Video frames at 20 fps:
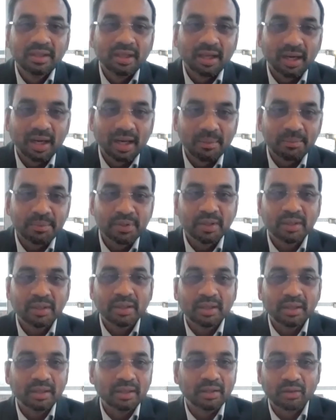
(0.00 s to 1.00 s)

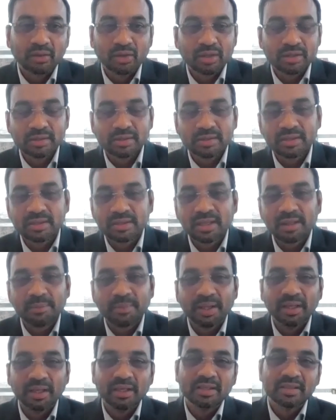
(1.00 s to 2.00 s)
adoption across the
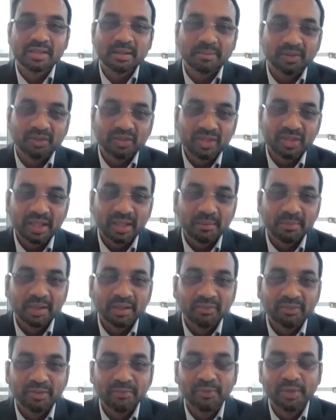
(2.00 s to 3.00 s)
segment, in some of the
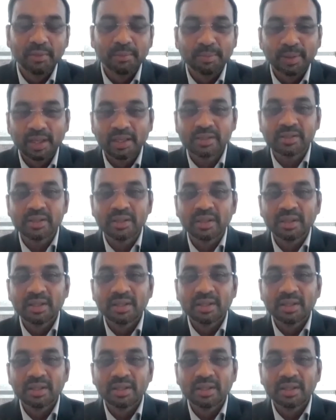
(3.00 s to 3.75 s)
segment 50 plus.